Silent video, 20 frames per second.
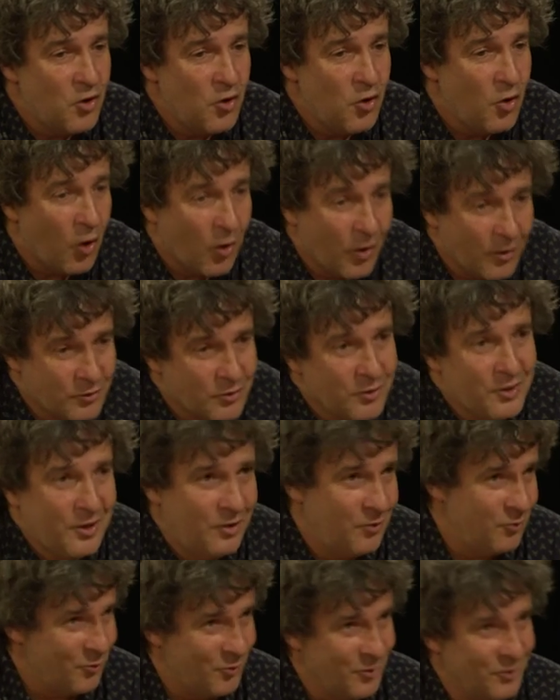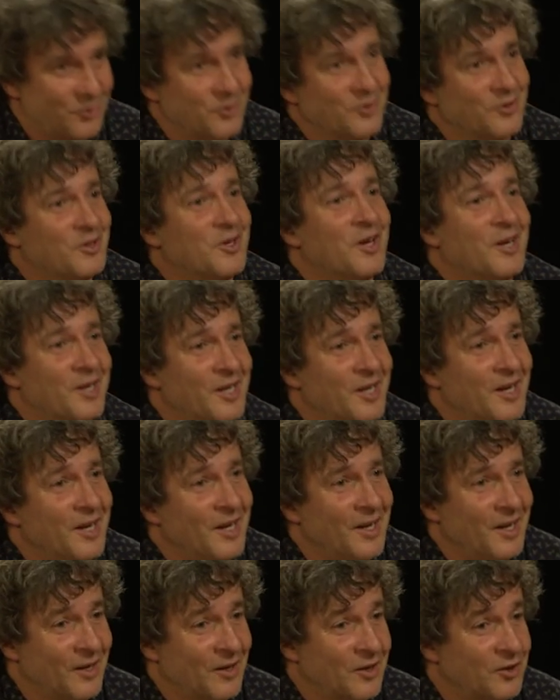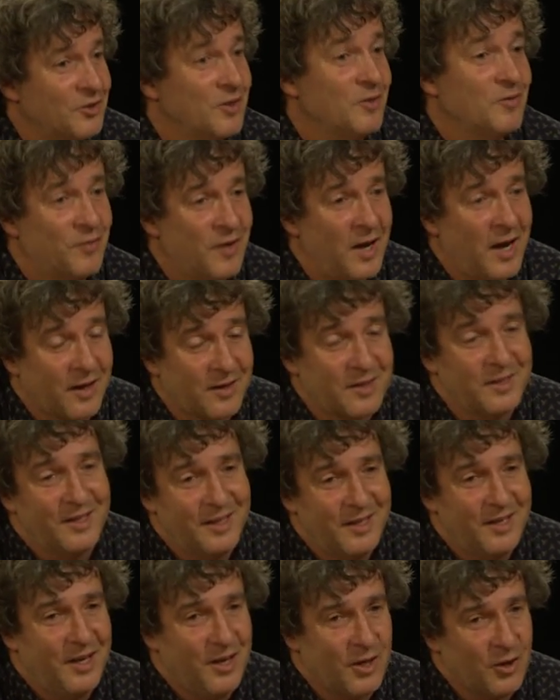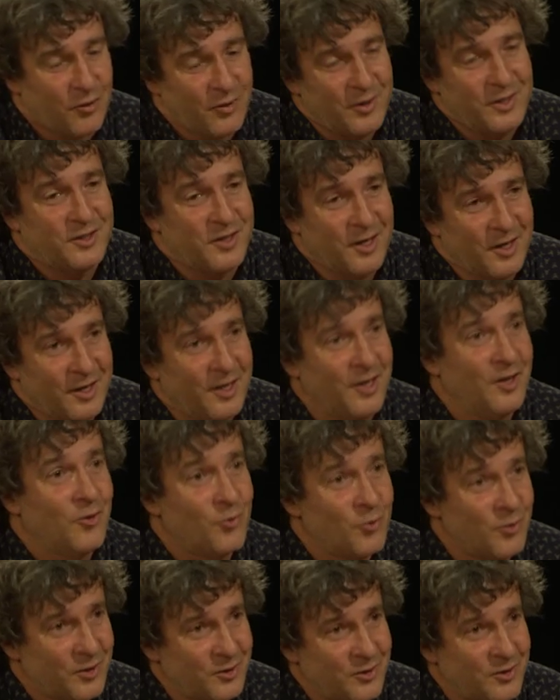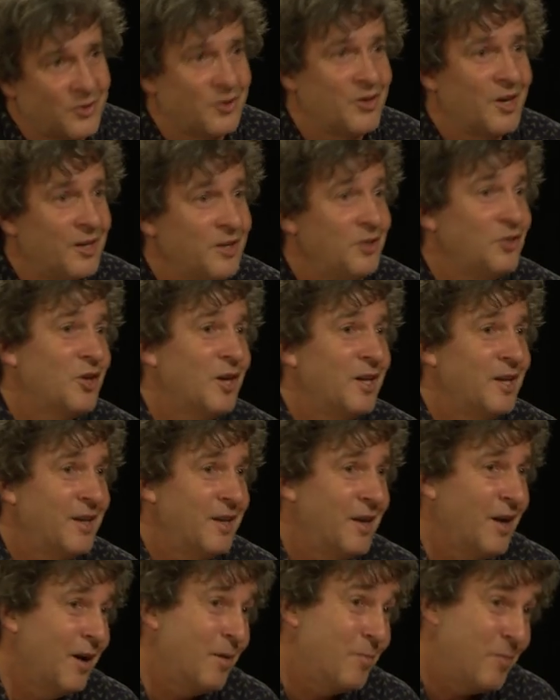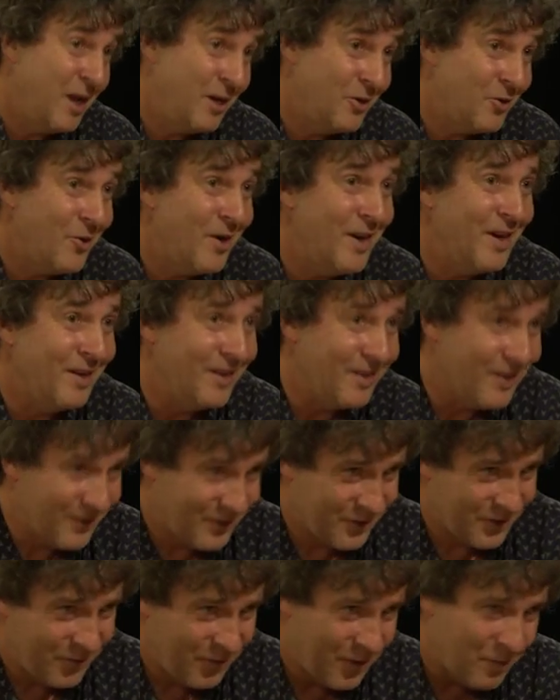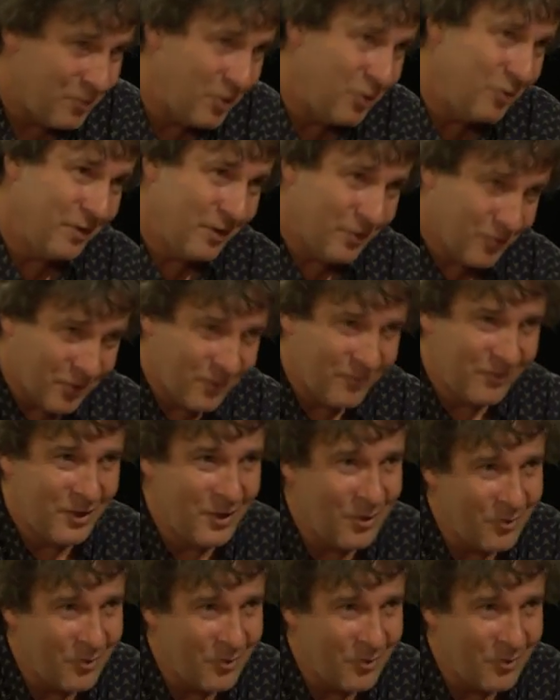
not in order to study English. In fact, increasingly in order to study Mandarin. So they're moving from the